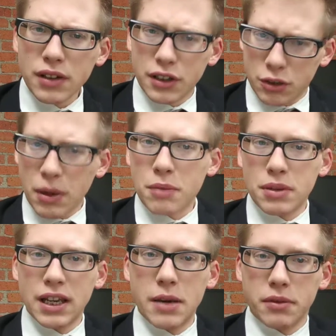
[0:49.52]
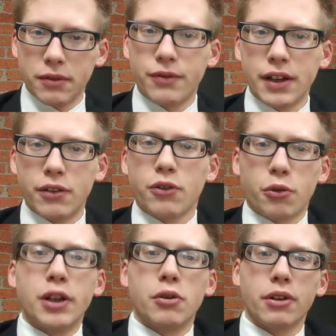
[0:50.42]
despite being able to fit
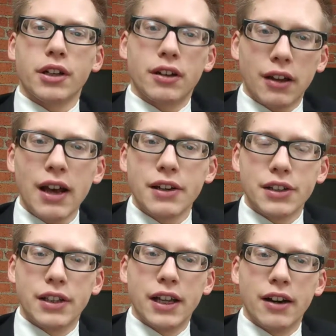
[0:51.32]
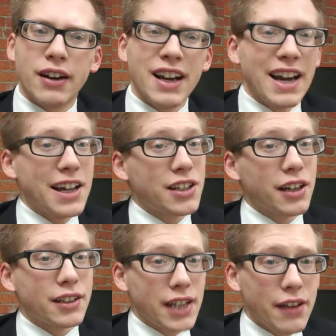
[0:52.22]
three North Carolinas in there, it's got
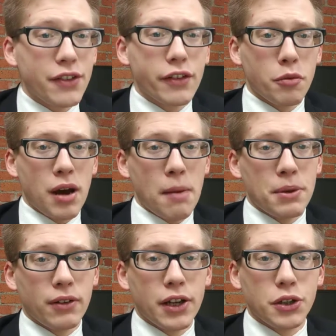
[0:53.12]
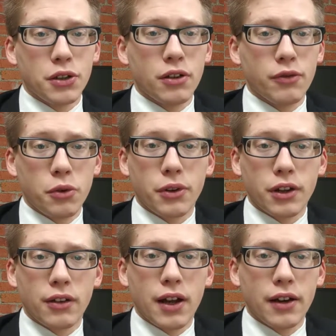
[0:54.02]
a tenth of the population of North
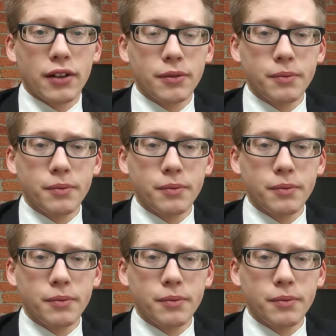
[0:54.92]
Carolina.